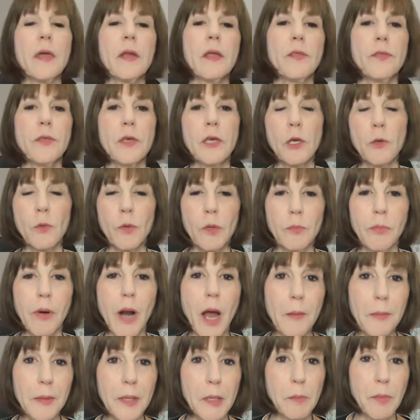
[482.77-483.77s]
anything, it would
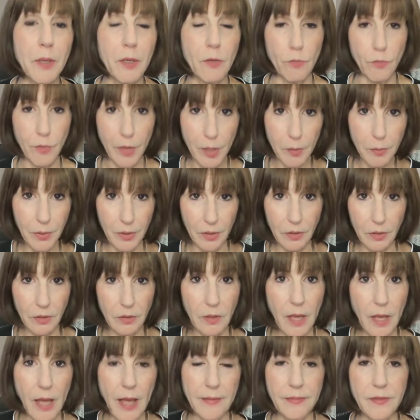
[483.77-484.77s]
probably be
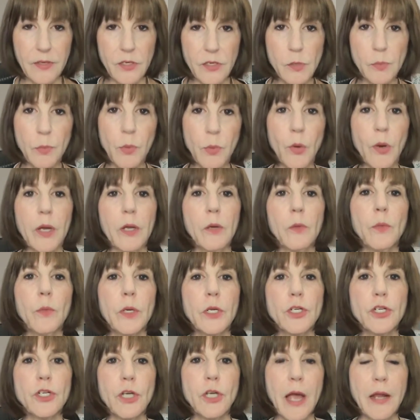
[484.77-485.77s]
Ripple at this point,
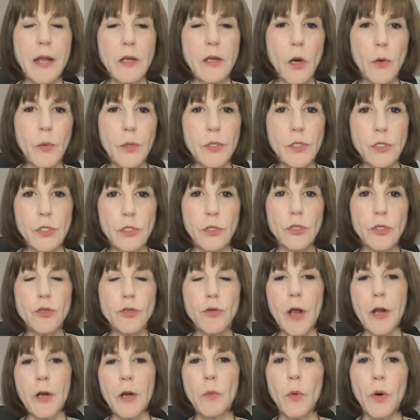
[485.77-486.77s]
which I know is still
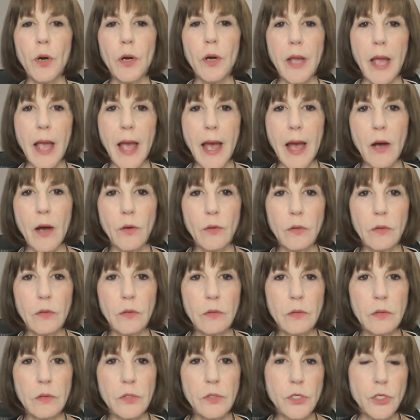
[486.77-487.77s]
trying to work out
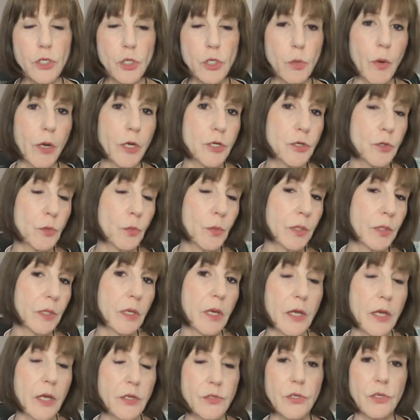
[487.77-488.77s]
the situation with
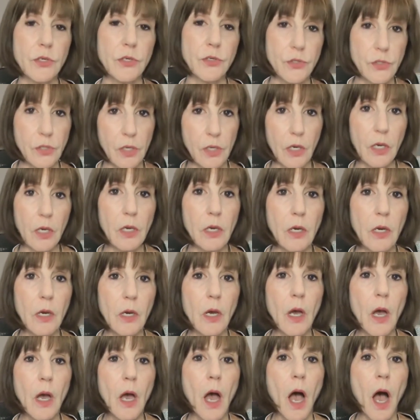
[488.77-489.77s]
the SEC.
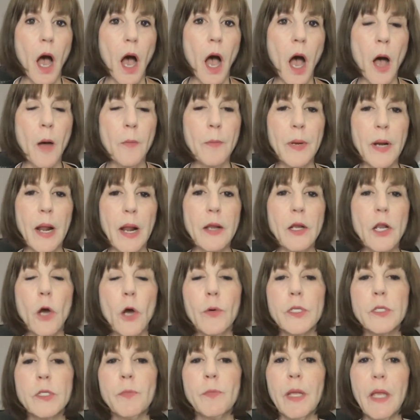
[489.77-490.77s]
But I
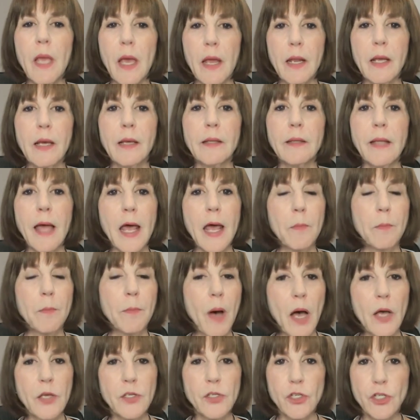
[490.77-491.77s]
know it's been getting a lot of
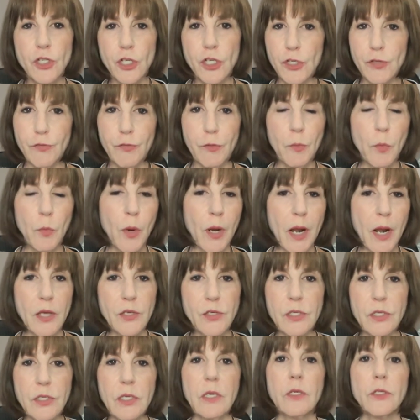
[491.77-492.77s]
buzz just from what I
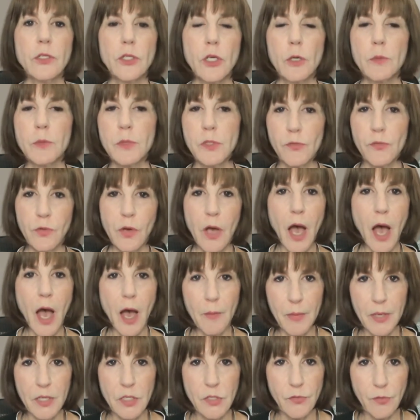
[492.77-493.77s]
see in terms of
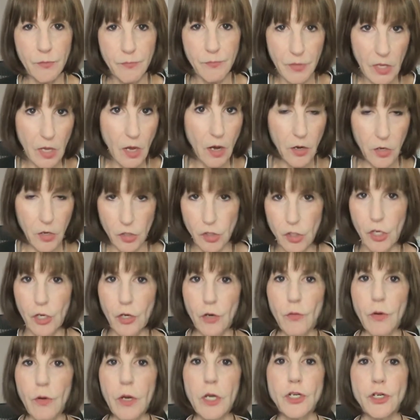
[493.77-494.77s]
comments from the younger
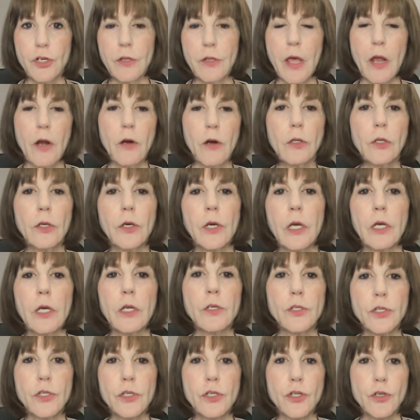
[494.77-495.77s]
generation that are
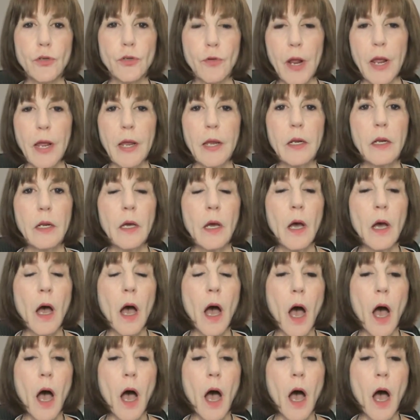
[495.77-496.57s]
looking to trade.